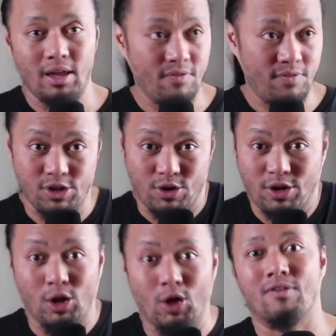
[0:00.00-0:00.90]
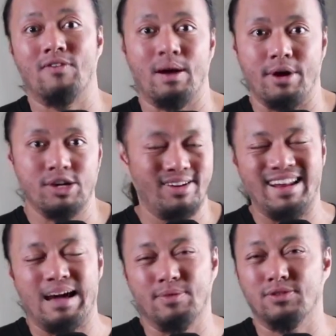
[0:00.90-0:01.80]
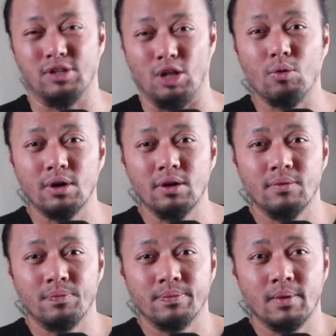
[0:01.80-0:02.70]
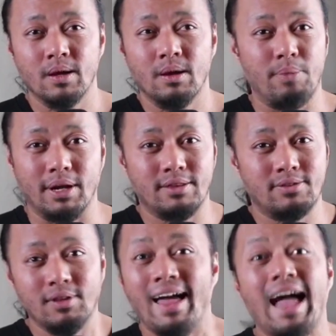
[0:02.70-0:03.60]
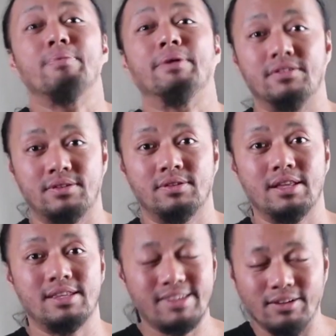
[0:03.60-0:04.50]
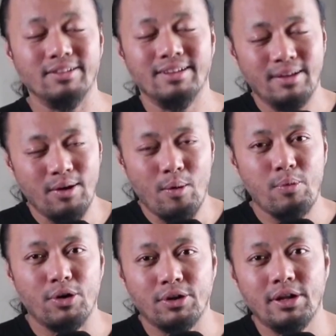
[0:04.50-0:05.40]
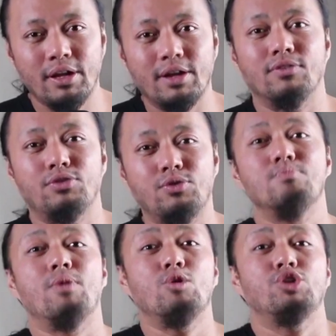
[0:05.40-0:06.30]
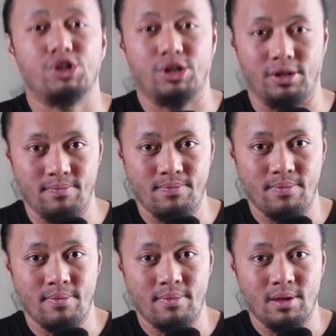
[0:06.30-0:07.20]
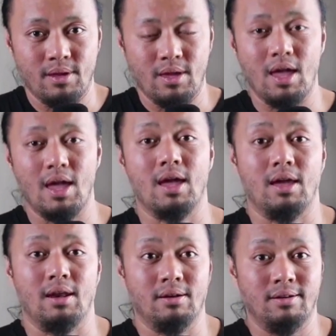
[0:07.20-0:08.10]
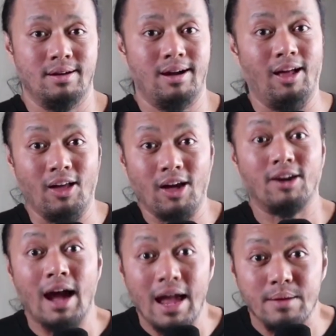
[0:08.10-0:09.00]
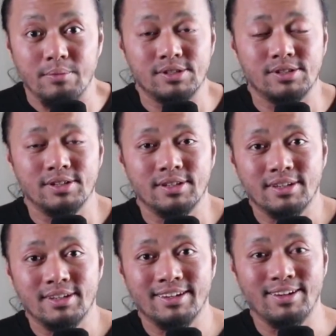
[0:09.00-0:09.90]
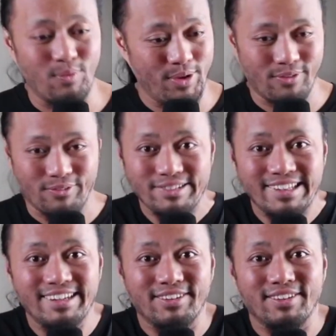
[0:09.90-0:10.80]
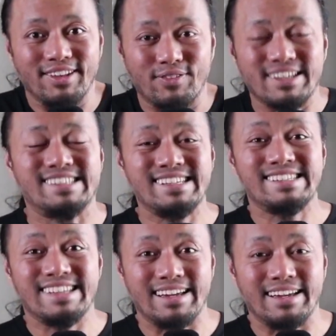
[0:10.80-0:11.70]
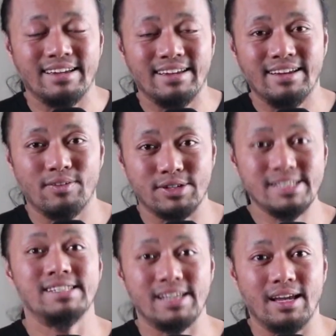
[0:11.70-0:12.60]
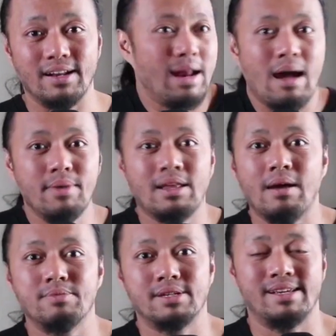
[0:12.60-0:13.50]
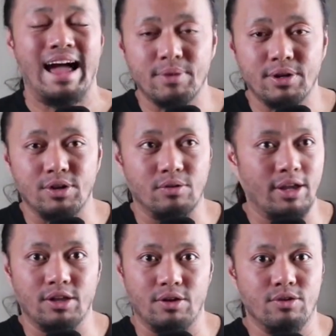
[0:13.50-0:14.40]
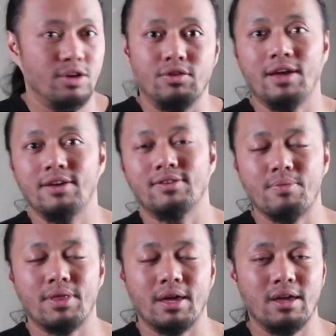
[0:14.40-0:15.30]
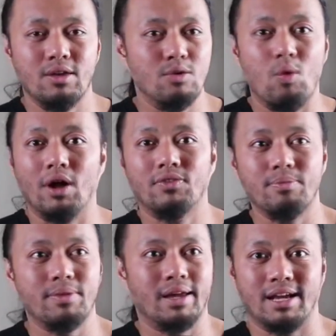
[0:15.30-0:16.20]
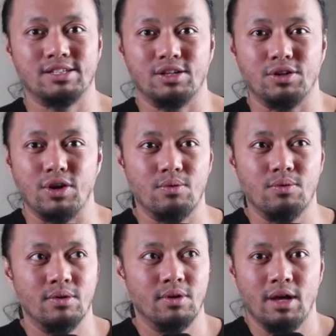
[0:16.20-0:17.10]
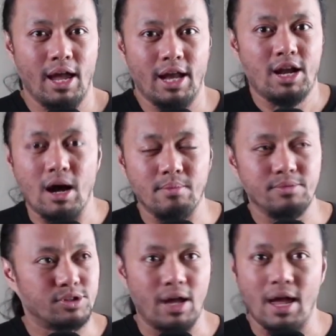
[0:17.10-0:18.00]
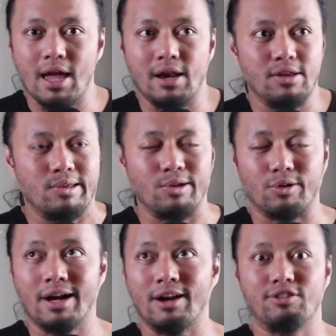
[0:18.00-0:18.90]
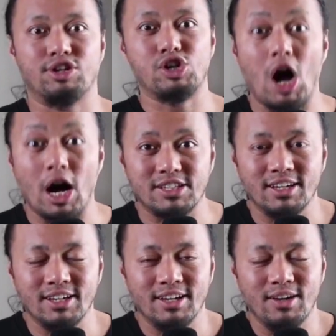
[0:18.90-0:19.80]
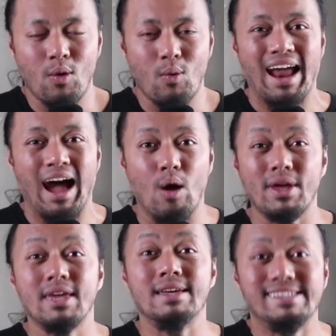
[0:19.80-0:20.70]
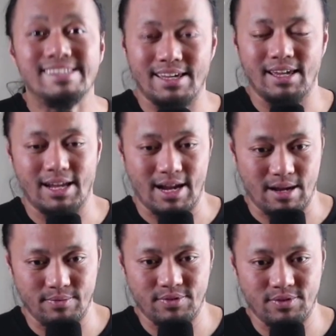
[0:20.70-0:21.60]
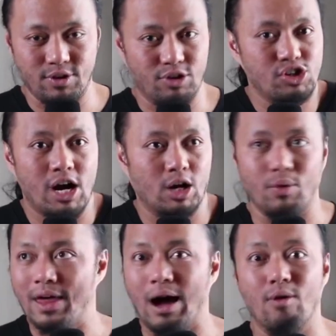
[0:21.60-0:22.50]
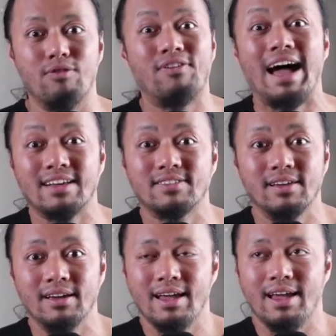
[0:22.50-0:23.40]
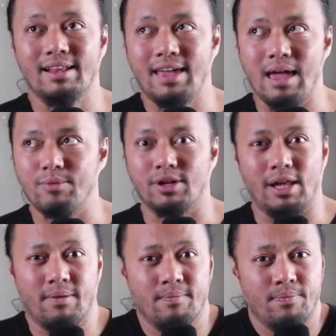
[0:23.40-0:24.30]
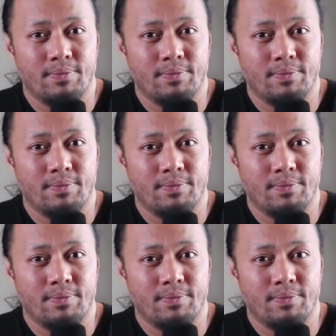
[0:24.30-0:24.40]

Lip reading: If you're in a lower vibration, it happens slower. But it still happens. It's still put into motion. And a lot of times, we are literally resisting it. And how many times has it happened to you? Like, you say something, you want something, and next thing you know, it comes and you're kind of shocked with how easy it comes. You're shocked with how fast it came. And you're like,